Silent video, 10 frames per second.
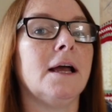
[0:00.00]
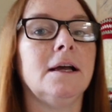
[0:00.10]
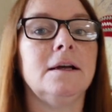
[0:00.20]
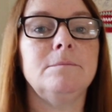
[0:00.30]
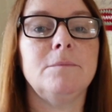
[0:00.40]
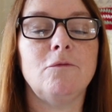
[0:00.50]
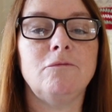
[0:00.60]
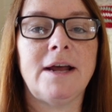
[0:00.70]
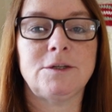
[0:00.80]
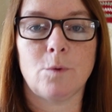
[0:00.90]

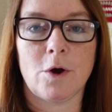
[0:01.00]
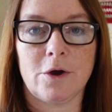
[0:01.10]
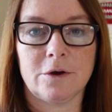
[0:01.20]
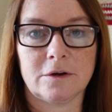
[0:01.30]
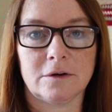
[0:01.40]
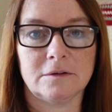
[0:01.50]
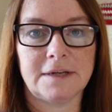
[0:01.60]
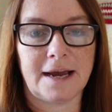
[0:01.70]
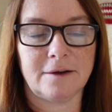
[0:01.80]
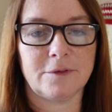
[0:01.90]
red work
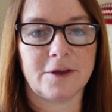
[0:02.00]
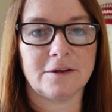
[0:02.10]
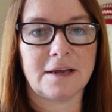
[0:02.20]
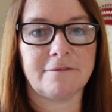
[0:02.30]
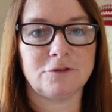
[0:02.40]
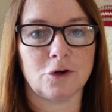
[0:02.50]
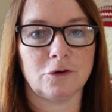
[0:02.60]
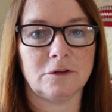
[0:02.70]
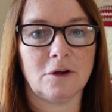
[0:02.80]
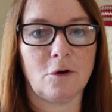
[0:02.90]
now that I've
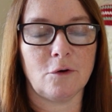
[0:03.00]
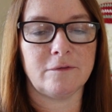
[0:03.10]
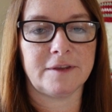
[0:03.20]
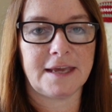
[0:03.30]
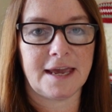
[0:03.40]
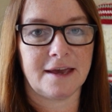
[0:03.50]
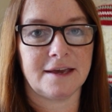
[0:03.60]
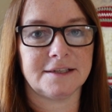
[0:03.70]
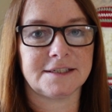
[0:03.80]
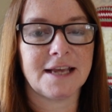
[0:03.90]
done over the
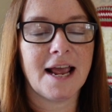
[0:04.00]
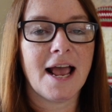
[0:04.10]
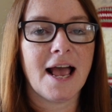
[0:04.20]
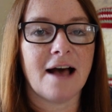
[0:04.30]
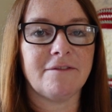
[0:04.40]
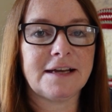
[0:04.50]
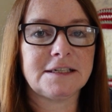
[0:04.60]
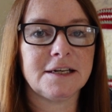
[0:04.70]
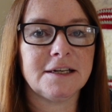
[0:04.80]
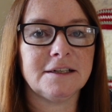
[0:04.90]
years.
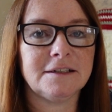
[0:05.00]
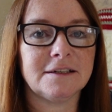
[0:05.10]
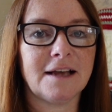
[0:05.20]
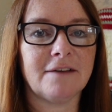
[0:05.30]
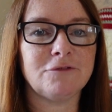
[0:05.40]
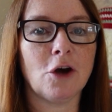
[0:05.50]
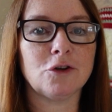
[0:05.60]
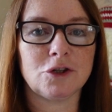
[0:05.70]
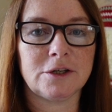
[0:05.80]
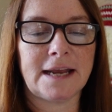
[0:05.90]
I've
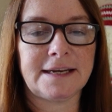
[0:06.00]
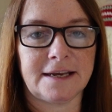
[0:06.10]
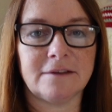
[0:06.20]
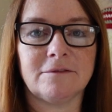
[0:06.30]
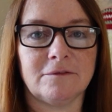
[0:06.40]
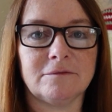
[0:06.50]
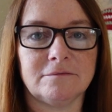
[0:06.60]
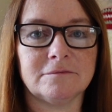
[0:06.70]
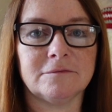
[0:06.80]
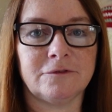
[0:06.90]
not done any
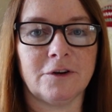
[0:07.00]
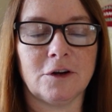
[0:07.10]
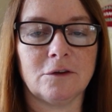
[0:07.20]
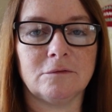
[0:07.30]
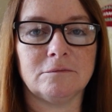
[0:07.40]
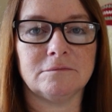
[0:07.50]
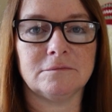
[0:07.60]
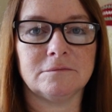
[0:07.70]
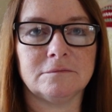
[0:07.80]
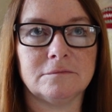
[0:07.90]
for,
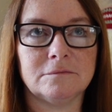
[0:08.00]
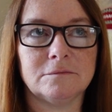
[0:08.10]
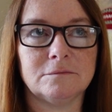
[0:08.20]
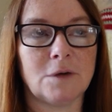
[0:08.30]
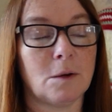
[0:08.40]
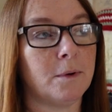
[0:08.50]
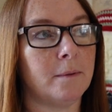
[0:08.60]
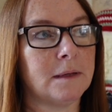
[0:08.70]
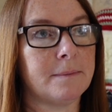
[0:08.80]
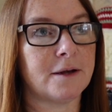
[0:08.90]
well,
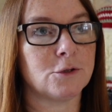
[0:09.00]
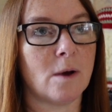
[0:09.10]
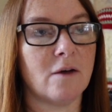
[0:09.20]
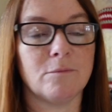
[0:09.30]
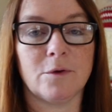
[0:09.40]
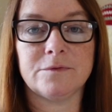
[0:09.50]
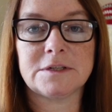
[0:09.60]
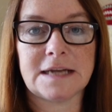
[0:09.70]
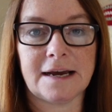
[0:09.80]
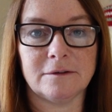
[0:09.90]
probably about 12
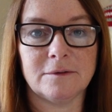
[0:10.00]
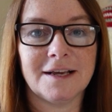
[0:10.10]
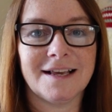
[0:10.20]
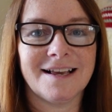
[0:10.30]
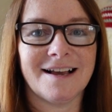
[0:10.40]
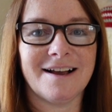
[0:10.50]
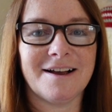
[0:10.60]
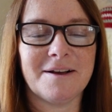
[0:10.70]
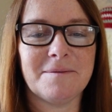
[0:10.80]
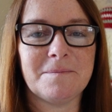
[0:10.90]
months now.
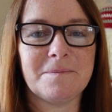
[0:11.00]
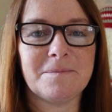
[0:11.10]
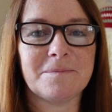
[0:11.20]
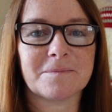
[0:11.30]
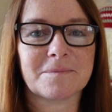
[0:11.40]
I